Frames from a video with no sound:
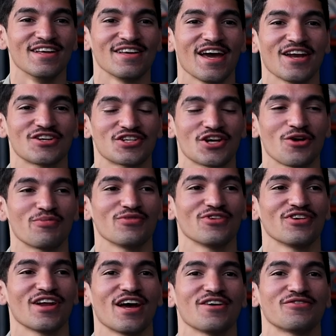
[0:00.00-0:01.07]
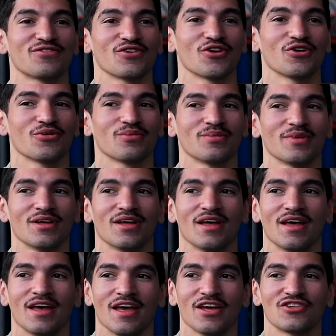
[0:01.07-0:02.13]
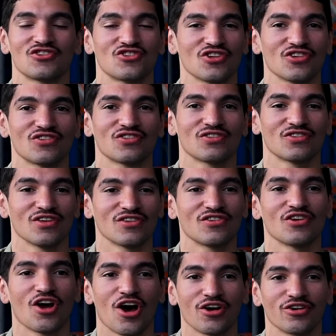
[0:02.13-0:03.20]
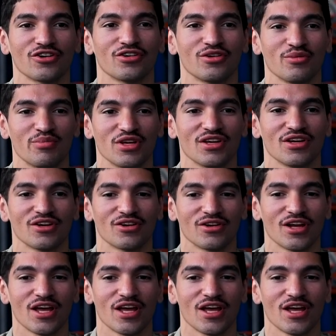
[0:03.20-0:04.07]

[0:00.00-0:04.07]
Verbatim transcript: you gotta sharpen your knife. So it's just, it's an honor to be here.